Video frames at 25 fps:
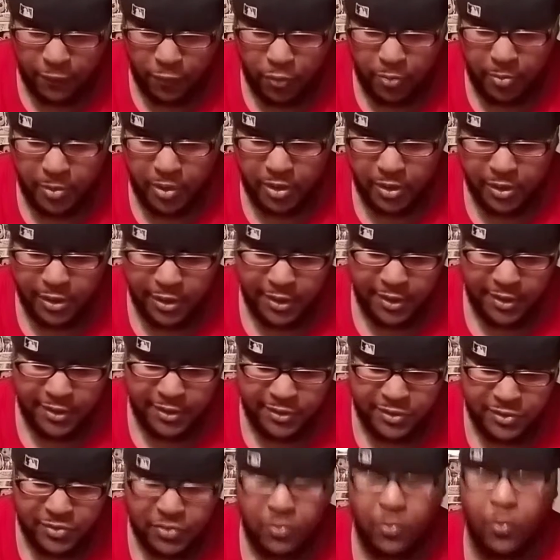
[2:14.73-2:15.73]
up for me
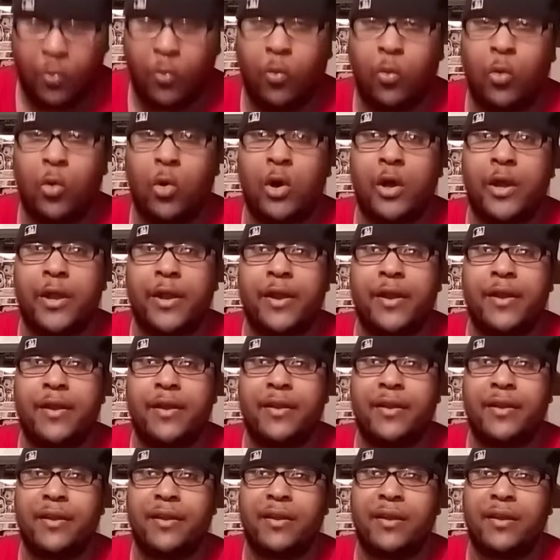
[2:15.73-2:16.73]
is
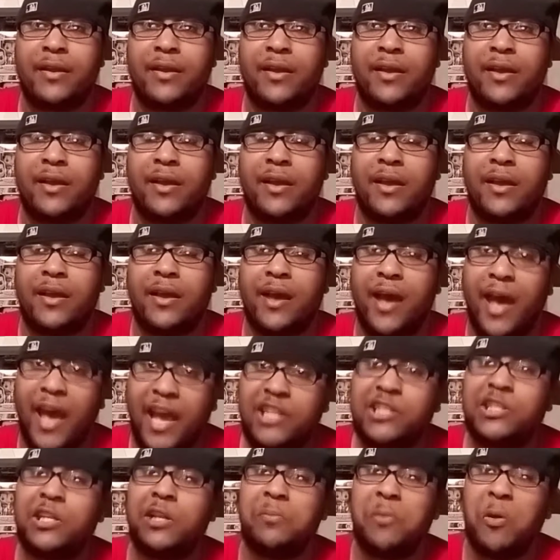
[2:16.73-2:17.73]
one
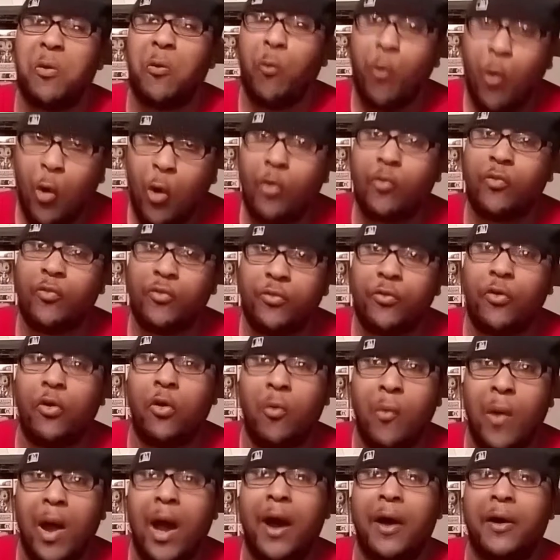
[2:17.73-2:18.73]
I actually been wanting
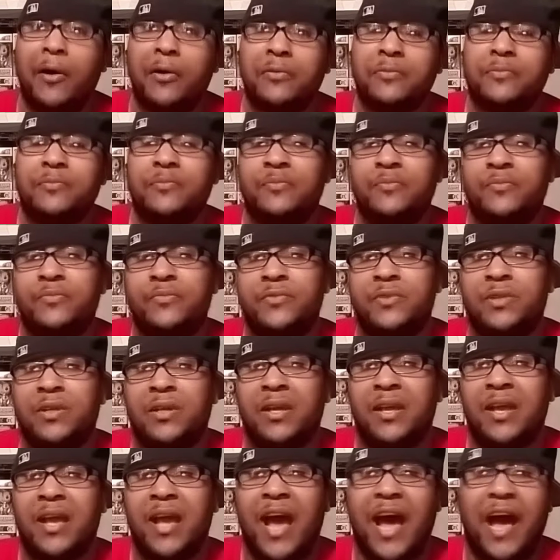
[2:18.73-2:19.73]
for a while.
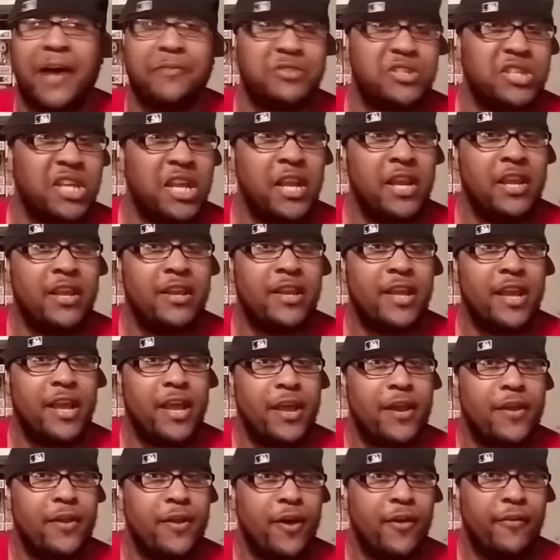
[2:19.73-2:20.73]
I've seen it
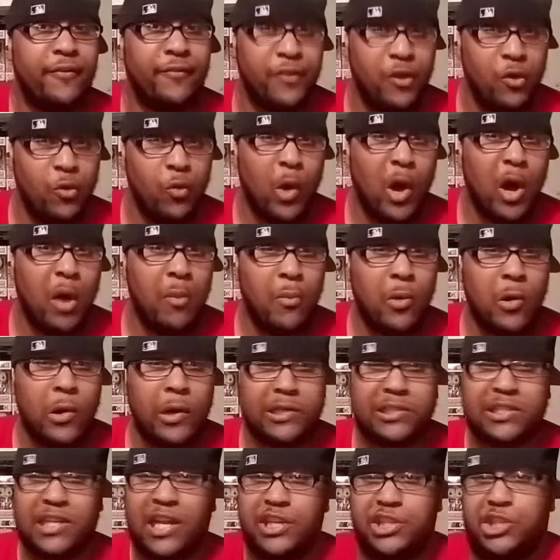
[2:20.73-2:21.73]
in a few
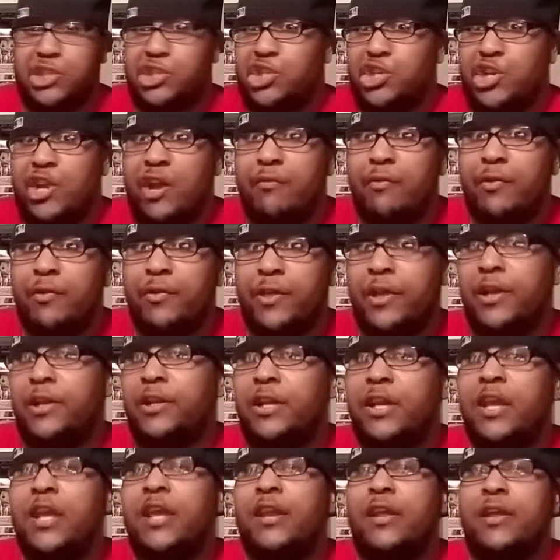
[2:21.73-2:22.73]
Walmarts and I just never
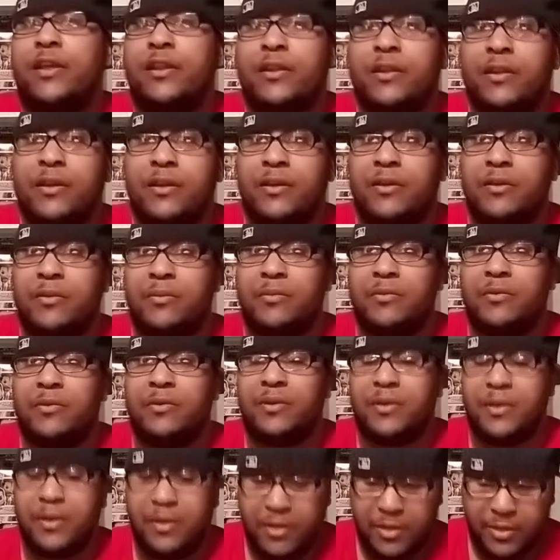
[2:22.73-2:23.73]
think to get it.
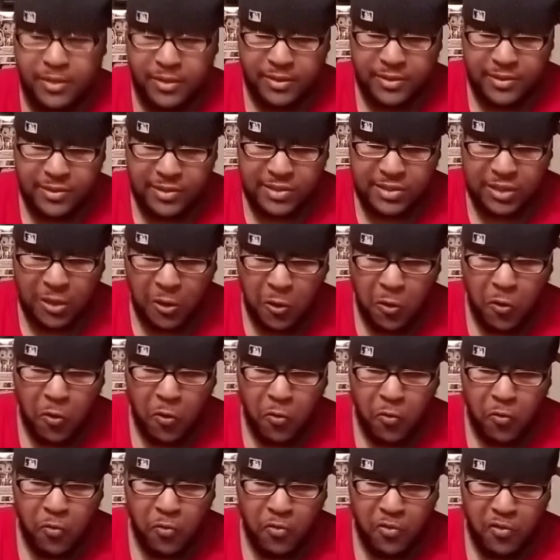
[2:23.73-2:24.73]

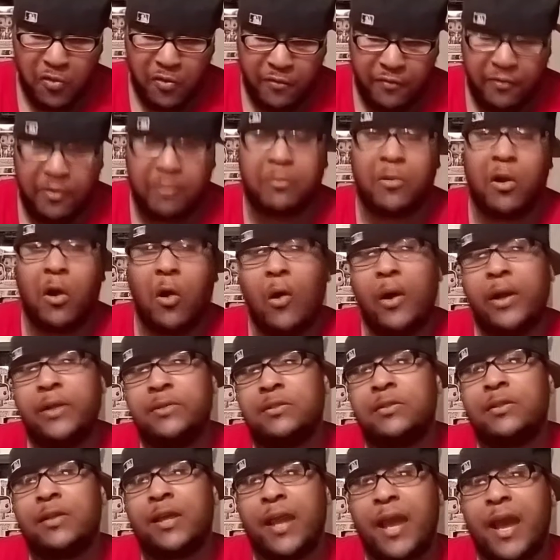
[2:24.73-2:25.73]
So, from
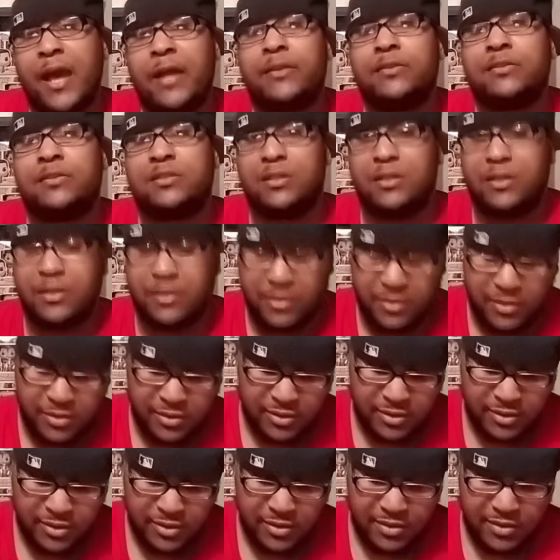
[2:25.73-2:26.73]
Guardians of the Galaxy,
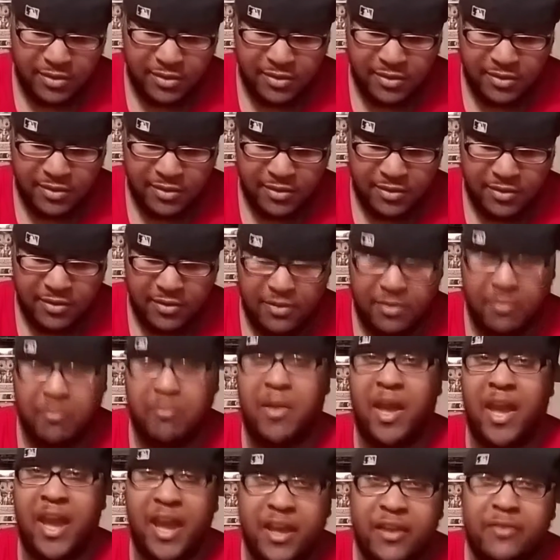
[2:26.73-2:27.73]

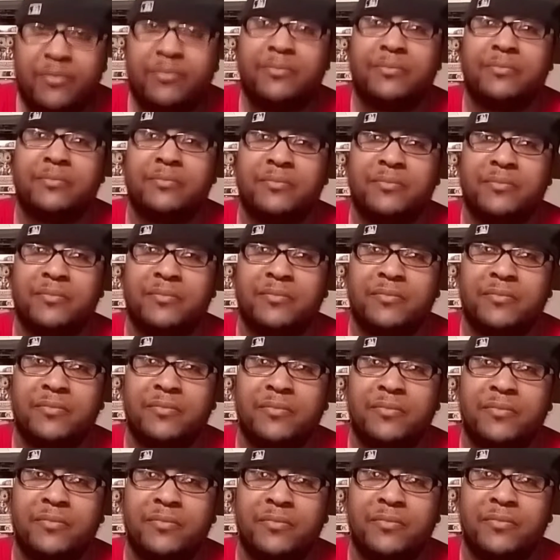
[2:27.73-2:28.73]
the man,
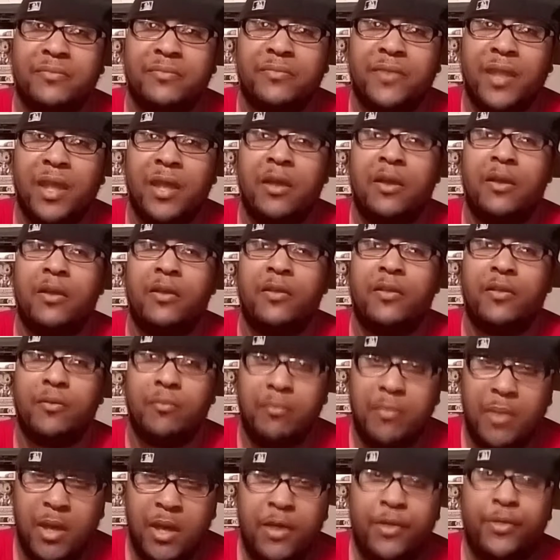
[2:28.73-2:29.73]

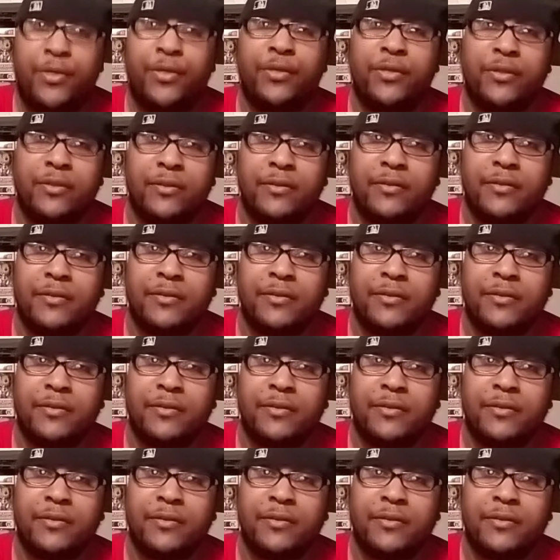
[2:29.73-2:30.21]
the myth,